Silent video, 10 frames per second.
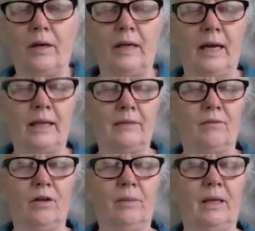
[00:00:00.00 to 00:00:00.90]
how to
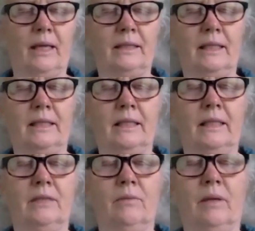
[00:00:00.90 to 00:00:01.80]
verbalize these
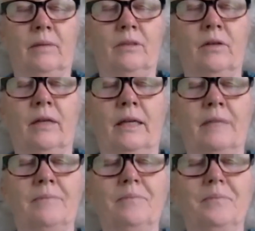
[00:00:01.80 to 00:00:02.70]
things while I'm doing it.